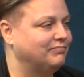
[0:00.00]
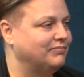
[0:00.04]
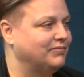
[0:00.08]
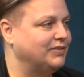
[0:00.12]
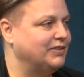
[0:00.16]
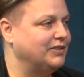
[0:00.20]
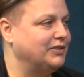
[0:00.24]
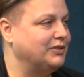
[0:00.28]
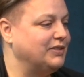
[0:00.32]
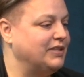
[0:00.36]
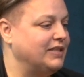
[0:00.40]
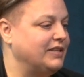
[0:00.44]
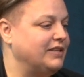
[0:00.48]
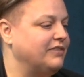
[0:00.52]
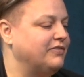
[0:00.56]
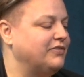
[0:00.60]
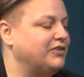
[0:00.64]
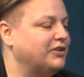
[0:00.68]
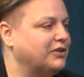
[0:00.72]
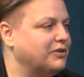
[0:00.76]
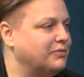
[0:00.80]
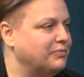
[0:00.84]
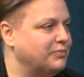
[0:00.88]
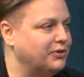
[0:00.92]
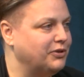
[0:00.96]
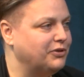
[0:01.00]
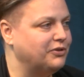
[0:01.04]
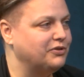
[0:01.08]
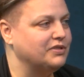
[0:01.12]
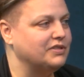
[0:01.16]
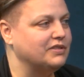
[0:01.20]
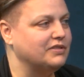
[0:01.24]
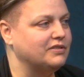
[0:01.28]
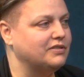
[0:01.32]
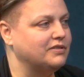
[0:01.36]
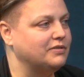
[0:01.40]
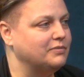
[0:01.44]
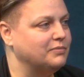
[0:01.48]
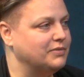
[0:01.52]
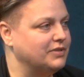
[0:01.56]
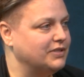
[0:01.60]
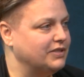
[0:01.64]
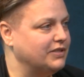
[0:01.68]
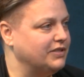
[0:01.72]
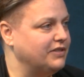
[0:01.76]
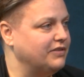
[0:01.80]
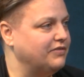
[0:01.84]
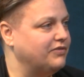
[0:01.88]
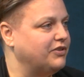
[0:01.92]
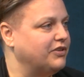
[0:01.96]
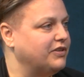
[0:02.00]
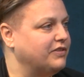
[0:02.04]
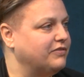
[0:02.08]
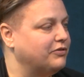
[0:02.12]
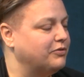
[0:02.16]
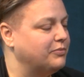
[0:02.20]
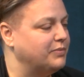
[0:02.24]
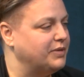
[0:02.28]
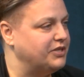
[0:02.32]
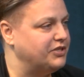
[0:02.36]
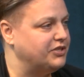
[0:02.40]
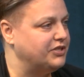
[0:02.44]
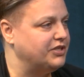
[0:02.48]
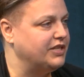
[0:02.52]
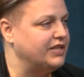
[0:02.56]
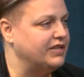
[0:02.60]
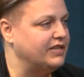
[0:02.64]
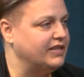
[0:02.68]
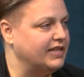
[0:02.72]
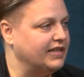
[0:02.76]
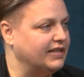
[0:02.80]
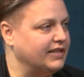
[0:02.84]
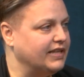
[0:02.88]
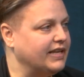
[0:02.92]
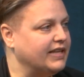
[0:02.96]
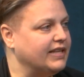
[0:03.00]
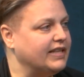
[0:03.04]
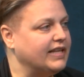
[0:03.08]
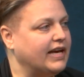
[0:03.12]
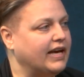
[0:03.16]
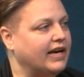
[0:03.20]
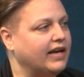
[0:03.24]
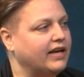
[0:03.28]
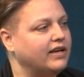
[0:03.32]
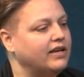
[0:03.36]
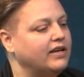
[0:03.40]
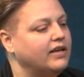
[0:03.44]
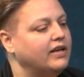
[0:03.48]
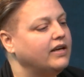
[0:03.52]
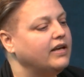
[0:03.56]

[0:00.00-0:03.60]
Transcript: you know, any of their computer systems, any of their information, anything like that.